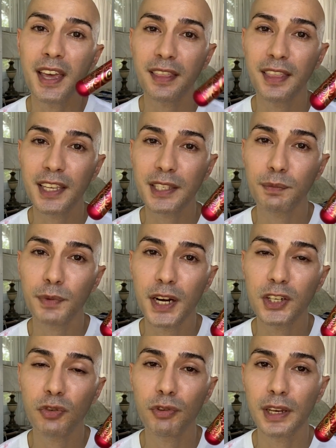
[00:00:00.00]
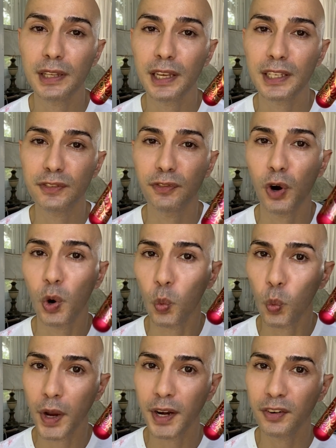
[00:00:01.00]
this brush retails for
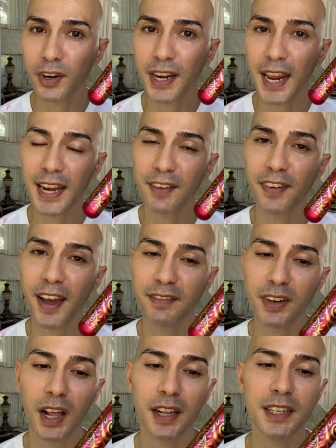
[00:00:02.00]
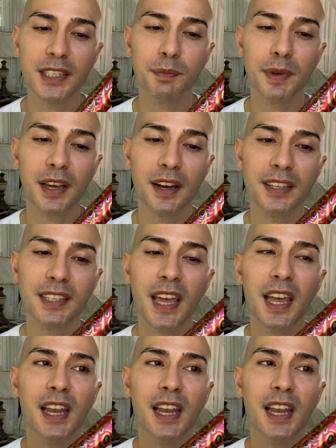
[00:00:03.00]
$185 because